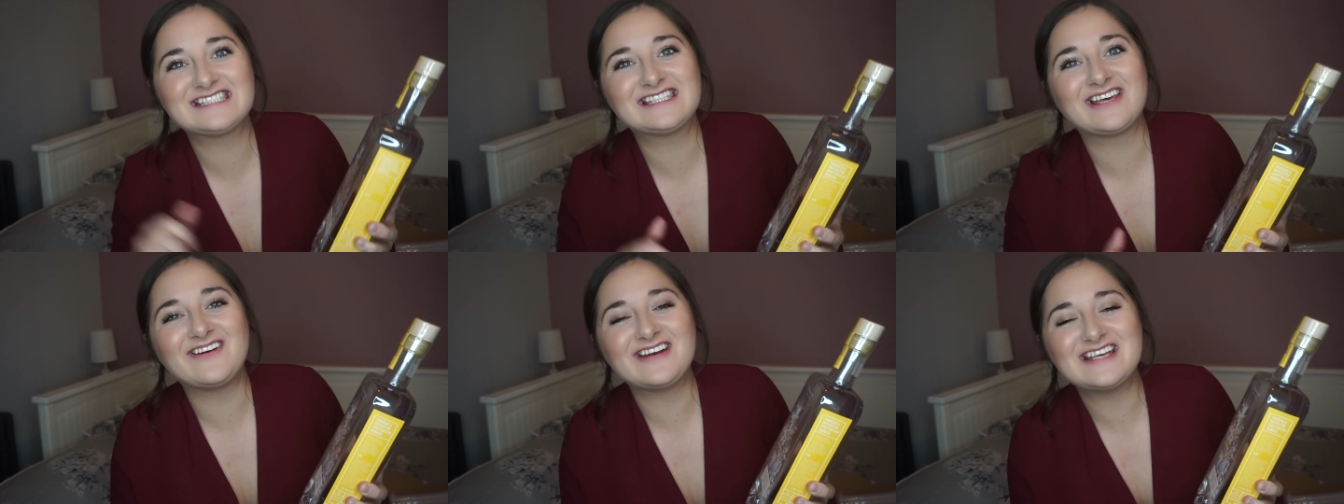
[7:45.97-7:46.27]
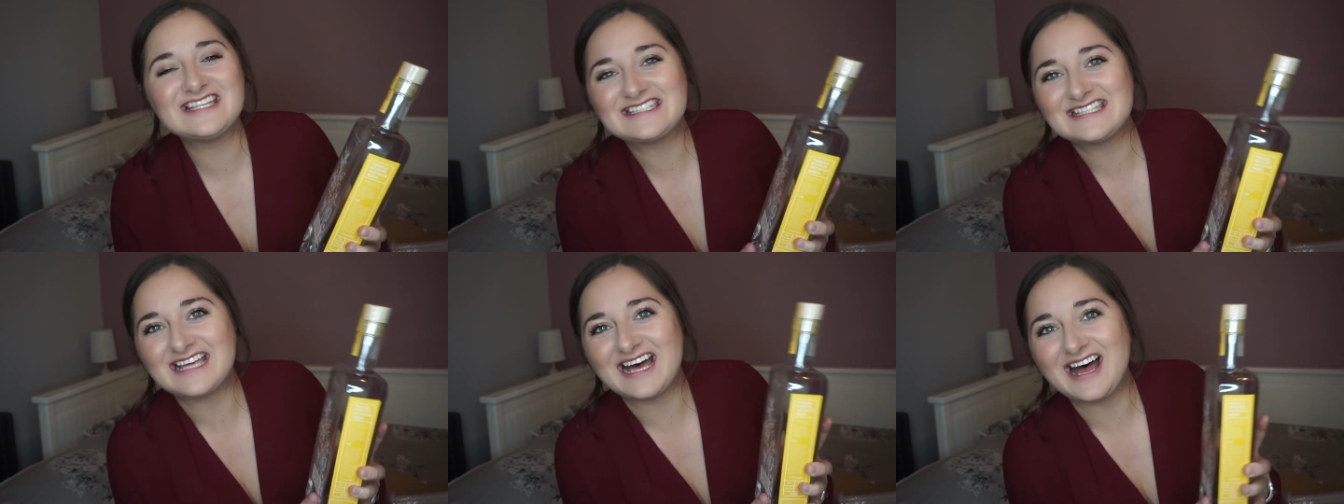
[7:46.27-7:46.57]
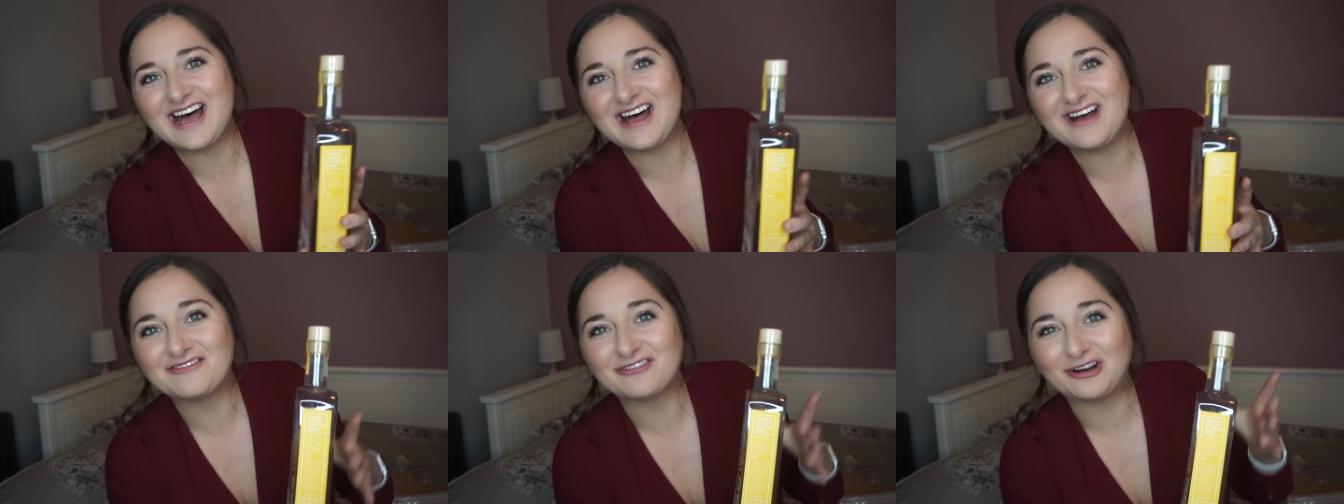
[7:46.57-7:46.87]
So it's
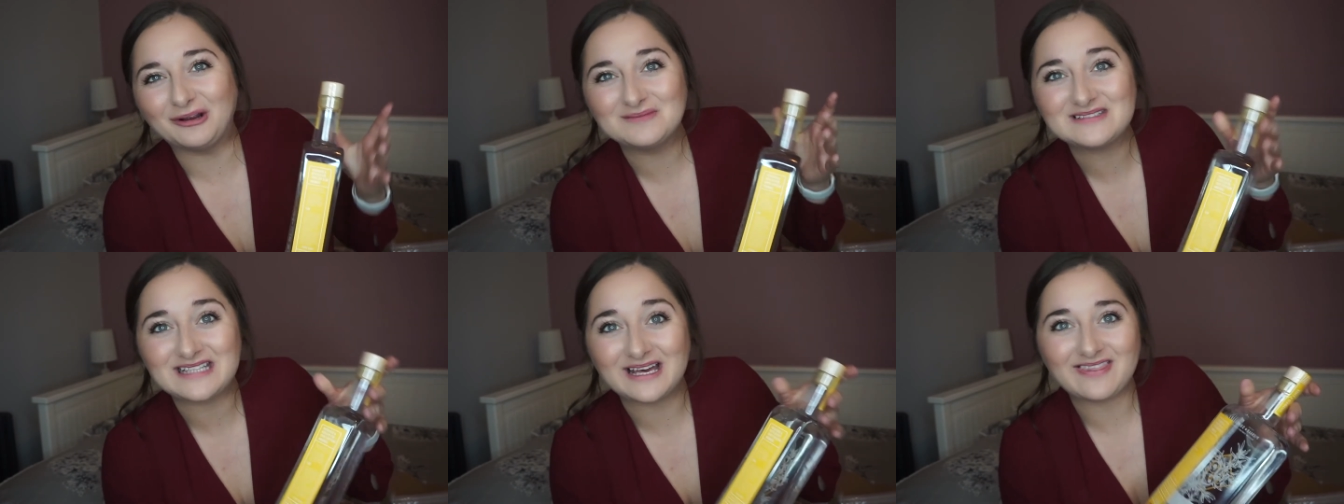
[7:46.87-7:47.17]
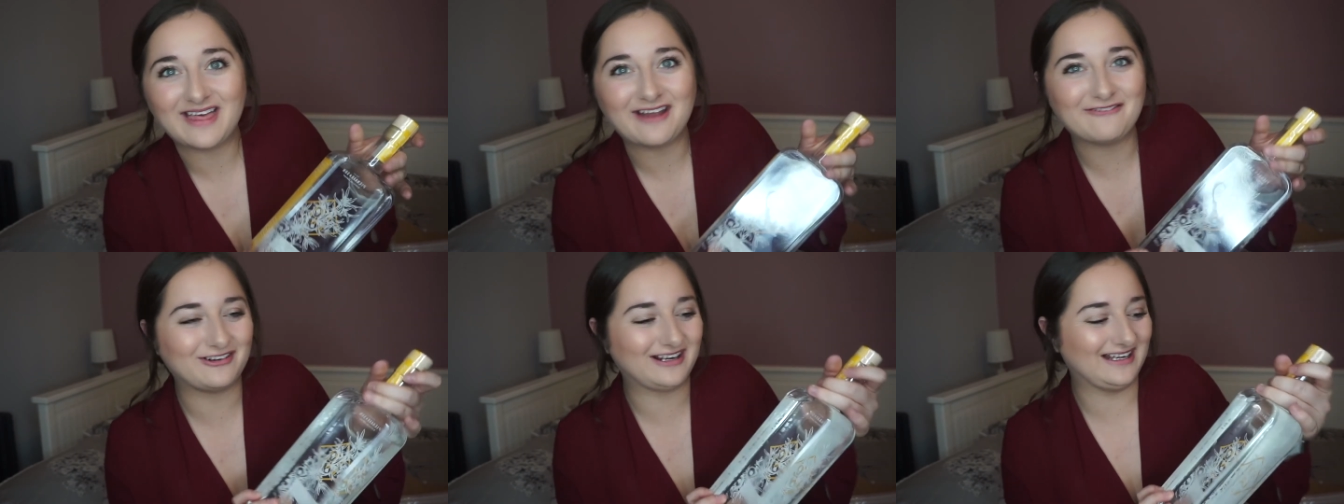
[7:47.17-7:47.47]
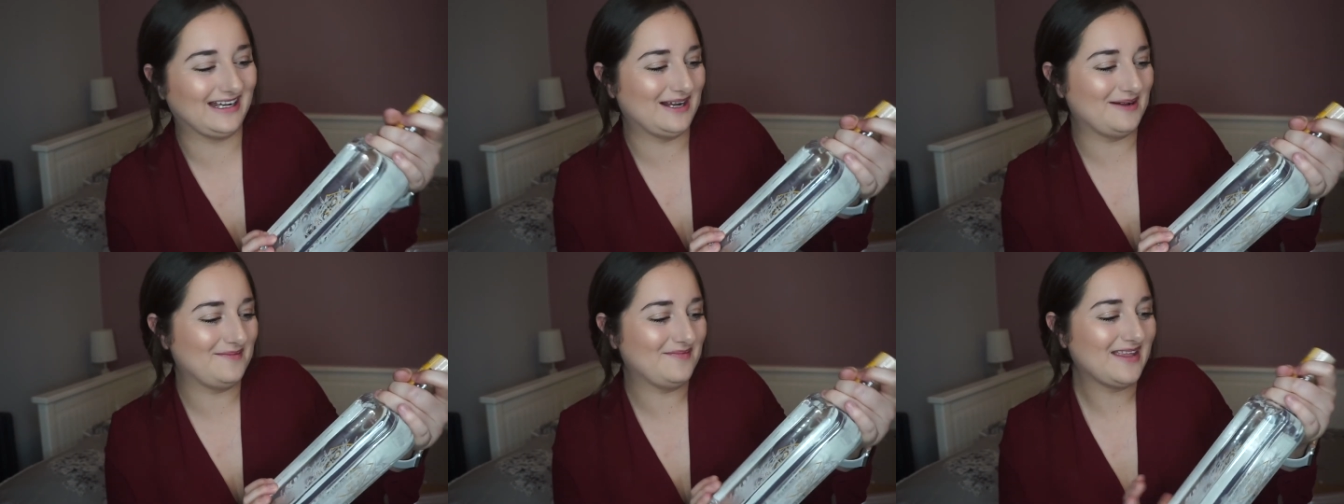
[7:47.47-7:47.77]
uh, from South
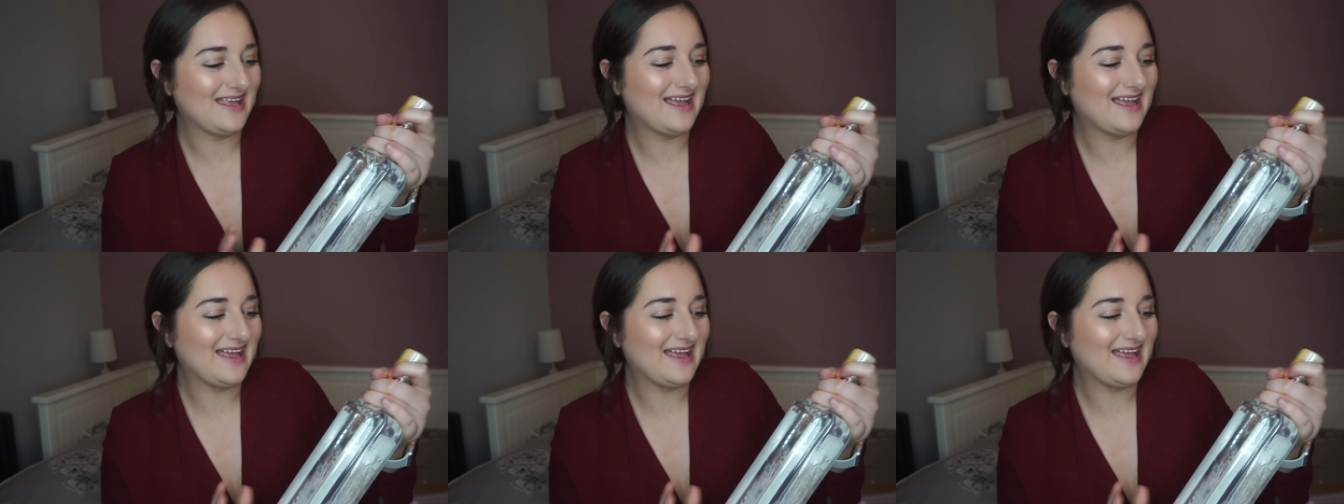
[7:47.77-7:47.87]
Africa.